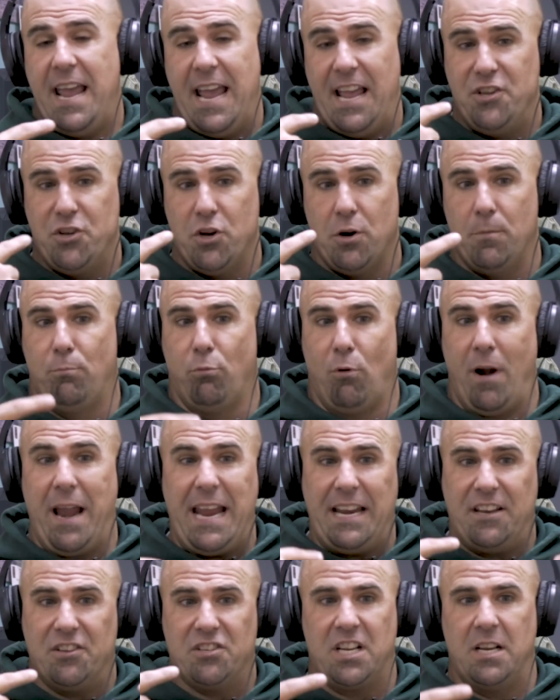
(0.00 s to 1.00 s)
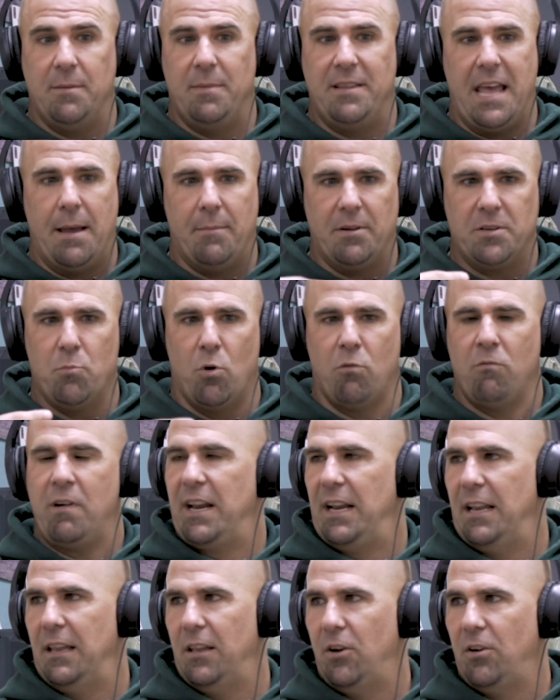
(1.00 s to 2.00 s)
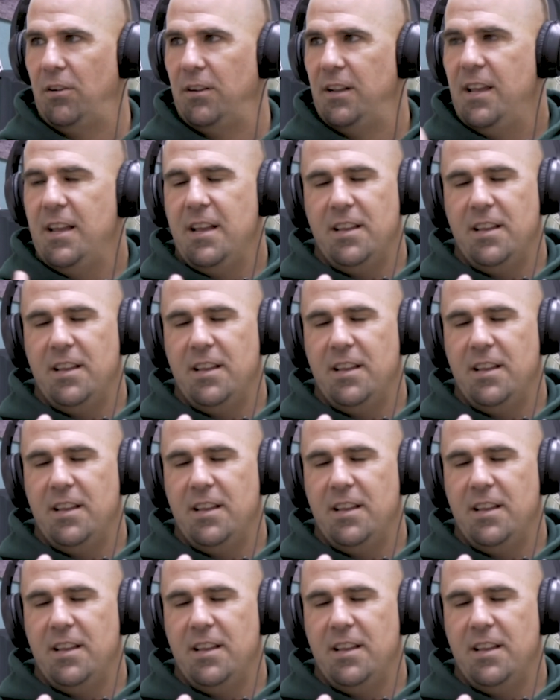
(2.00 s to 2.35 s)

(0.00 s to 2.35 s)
And your brain is going to be that much more ready to learn.